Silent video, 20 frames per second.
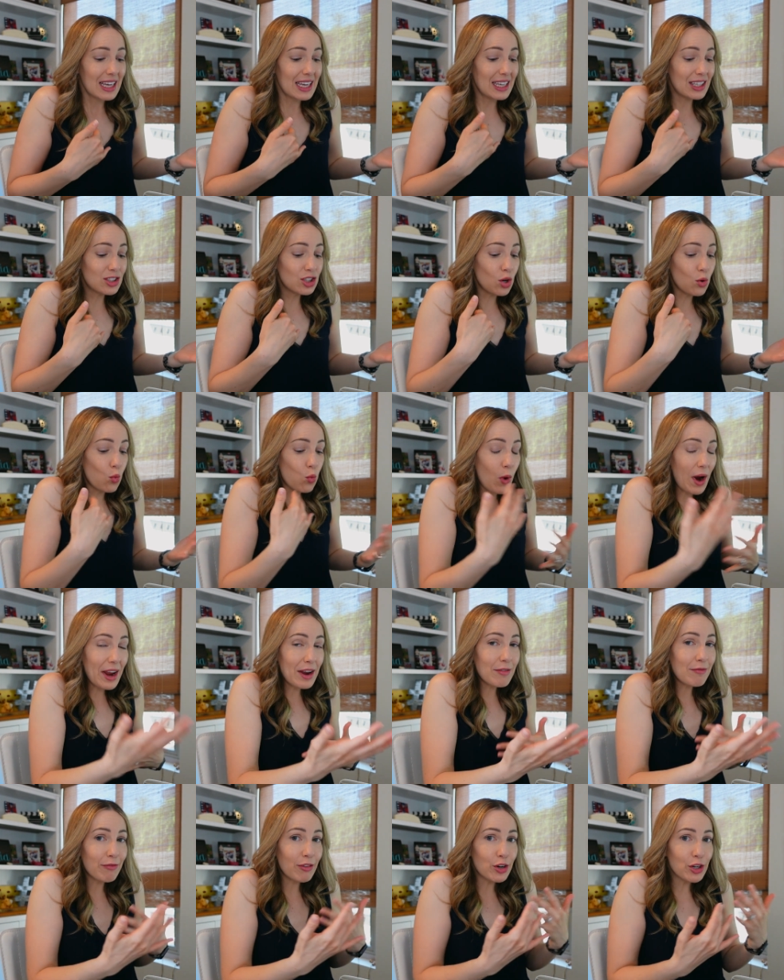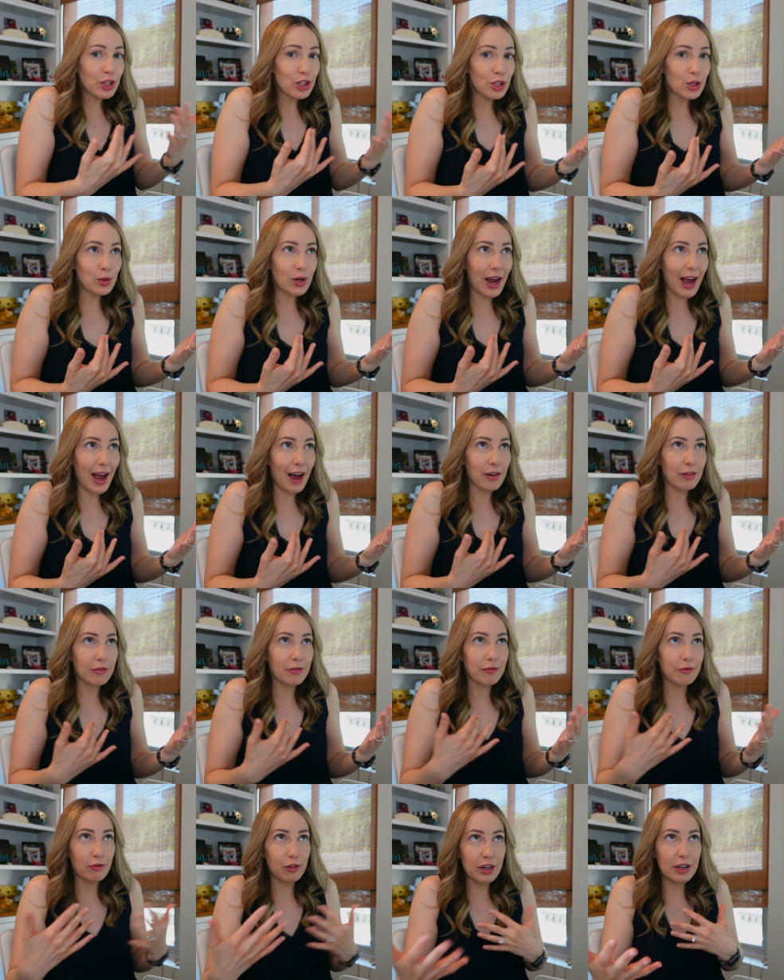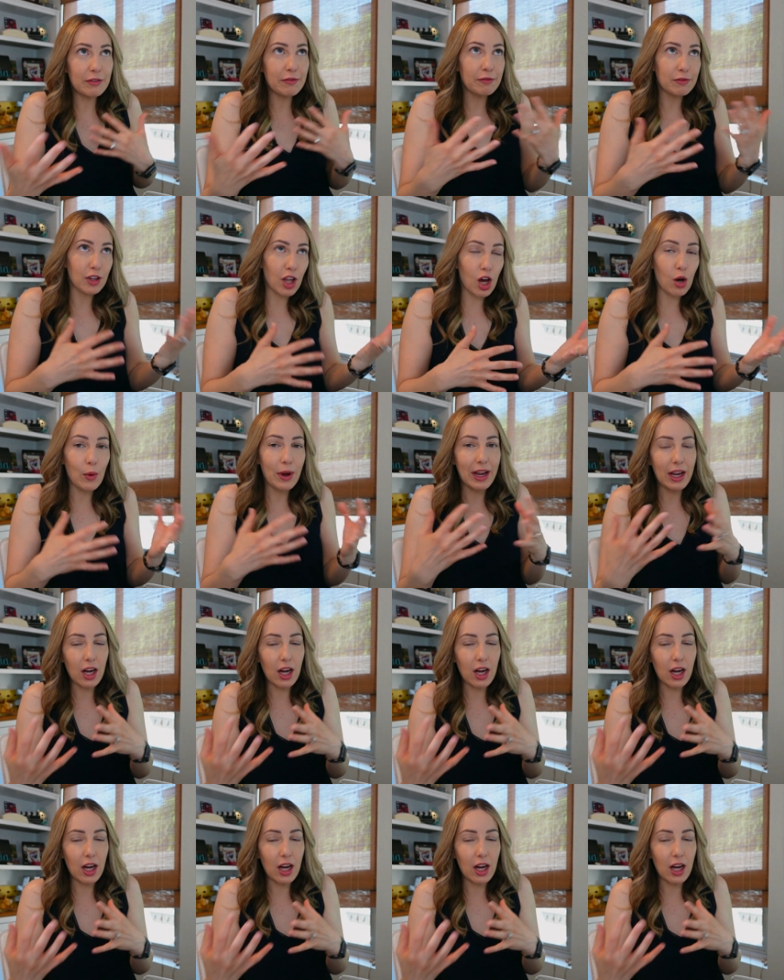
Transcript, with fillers: It's a way for you to have free-flowing